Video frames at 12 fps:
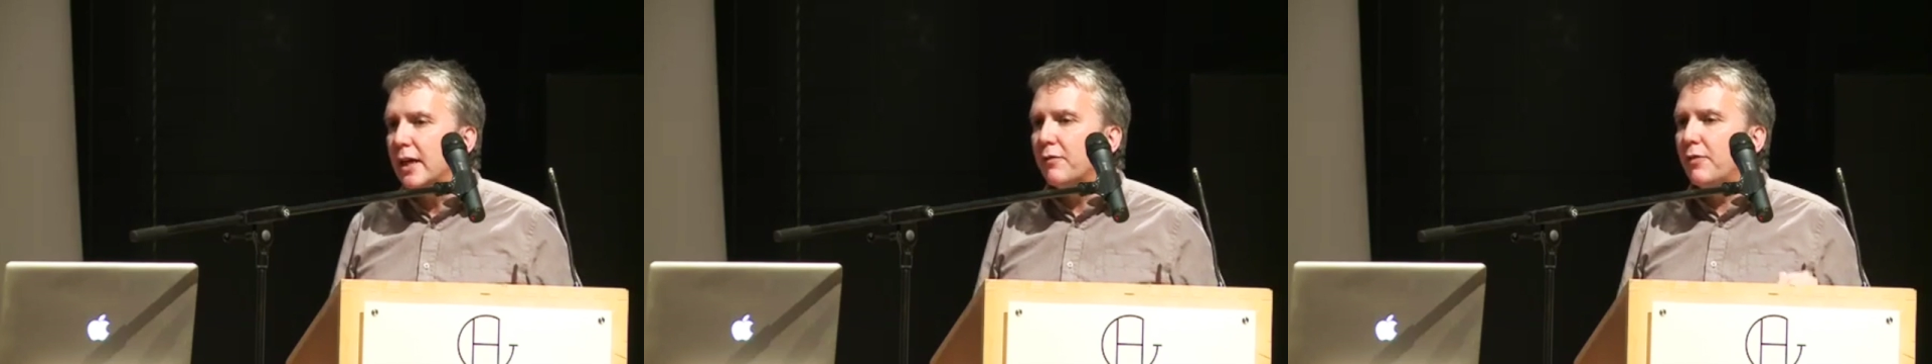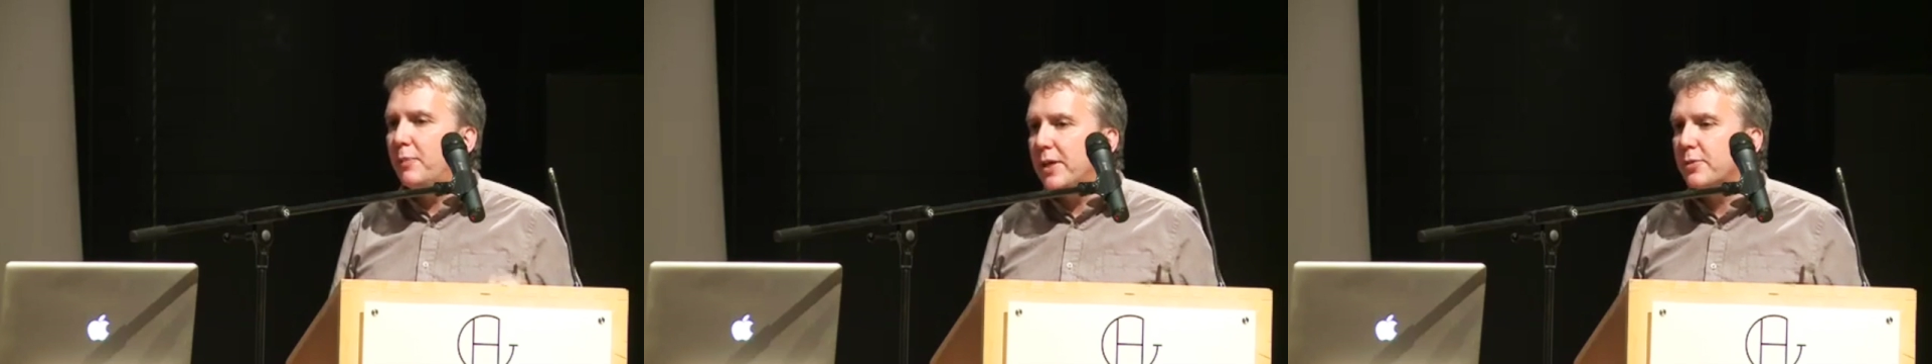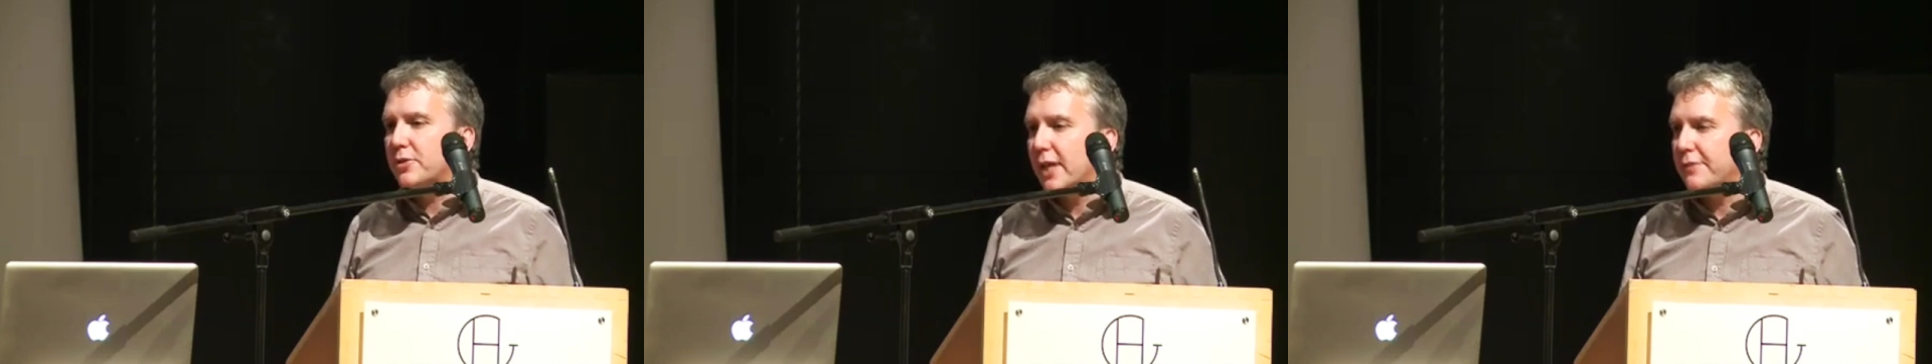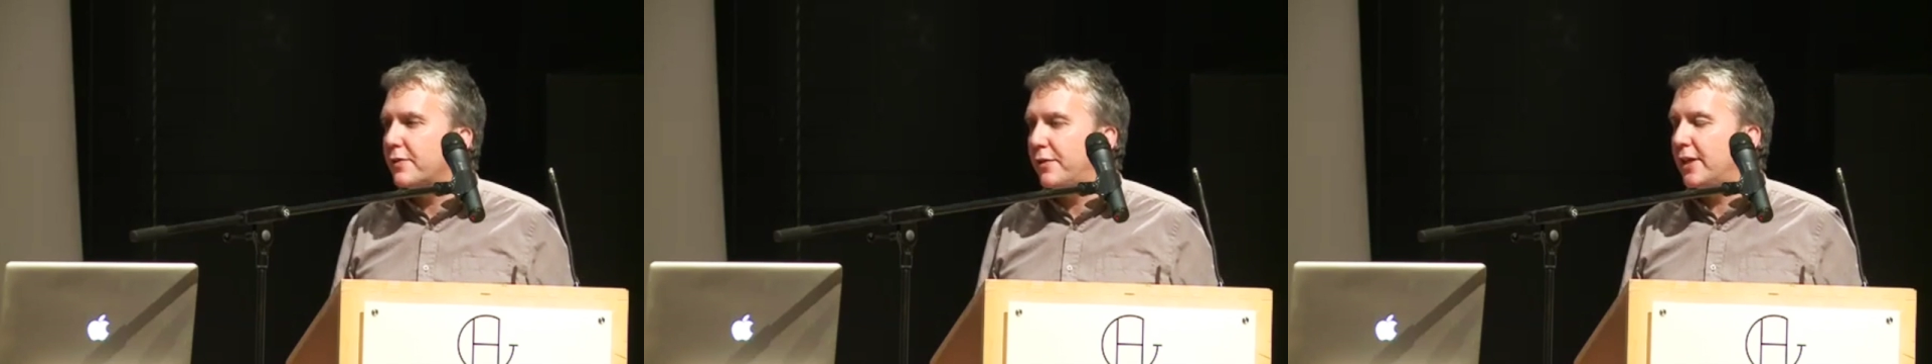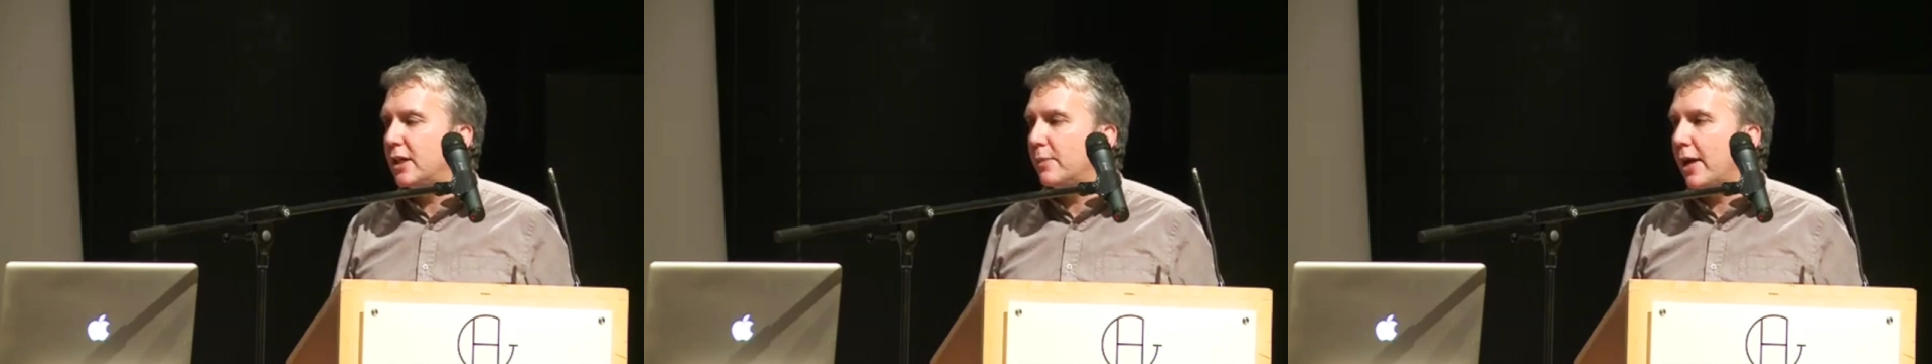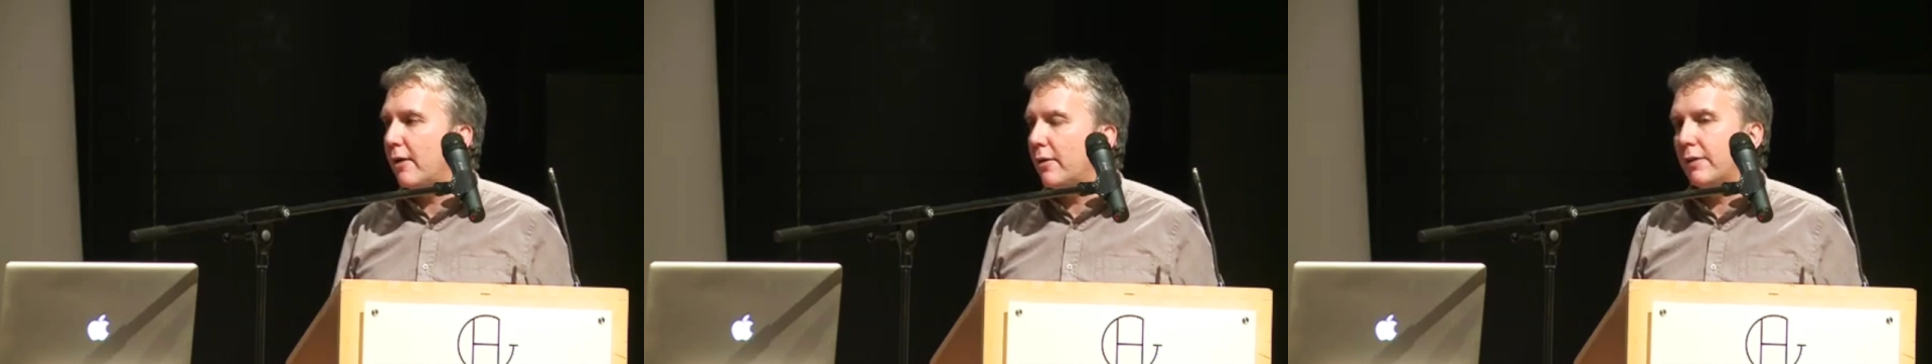for people to have to think
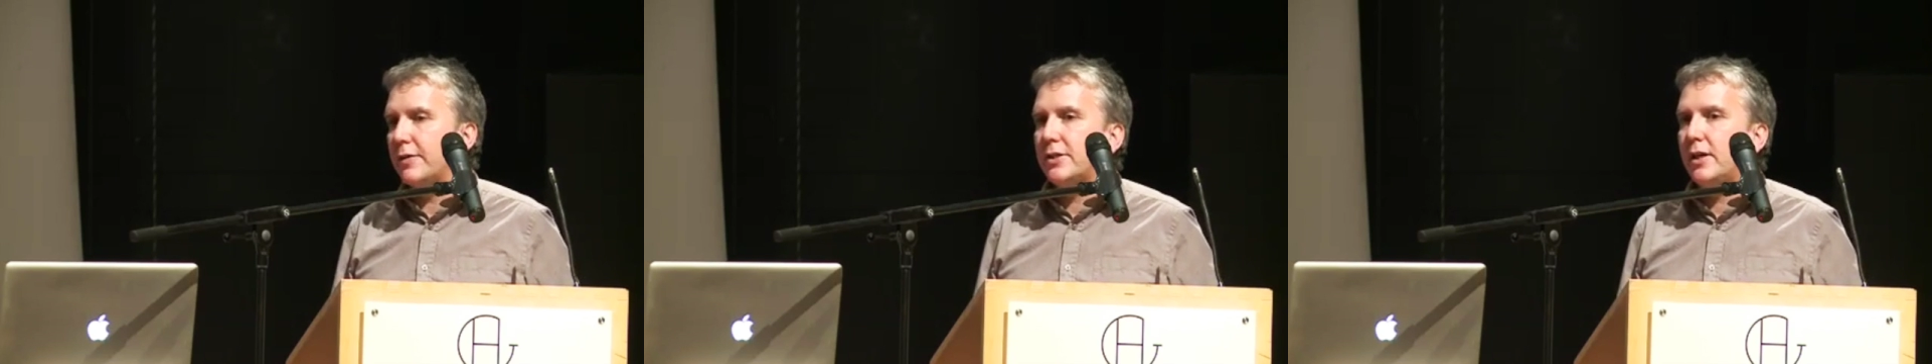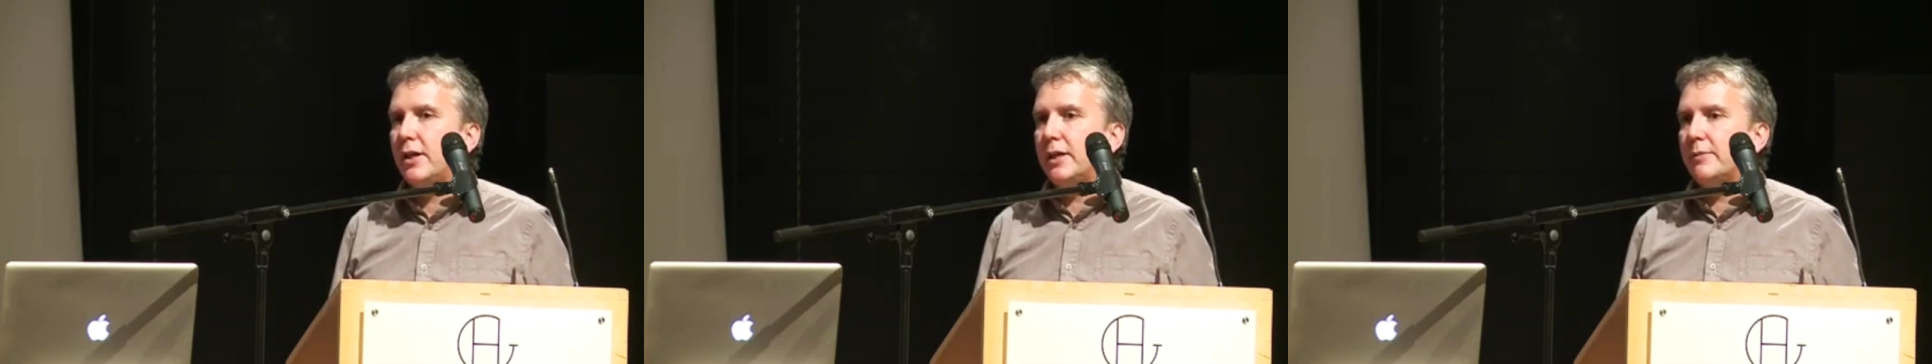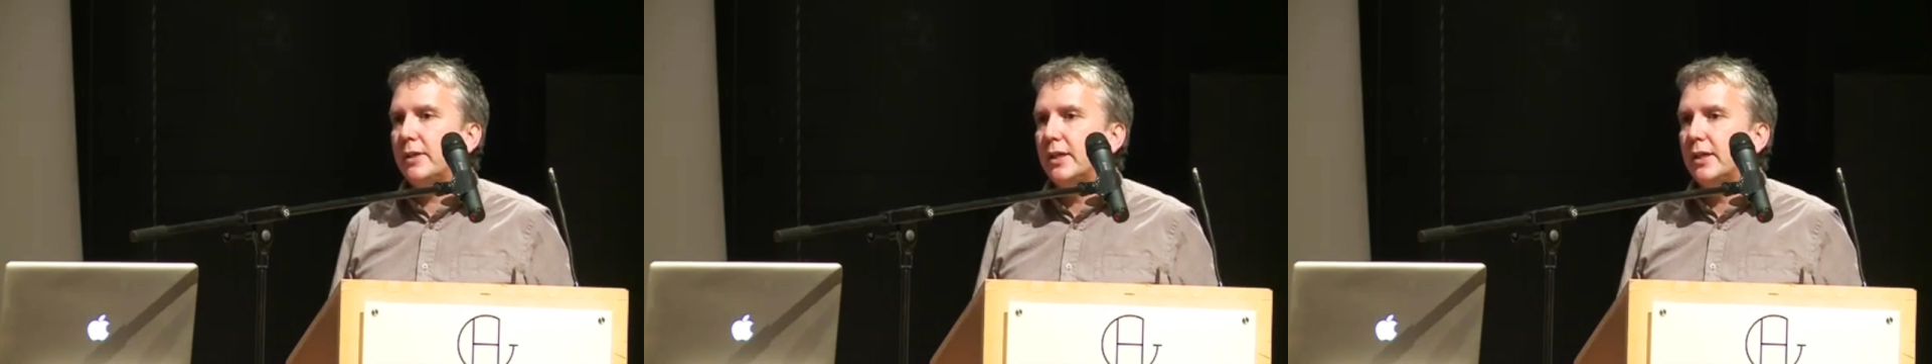about a lot of the time.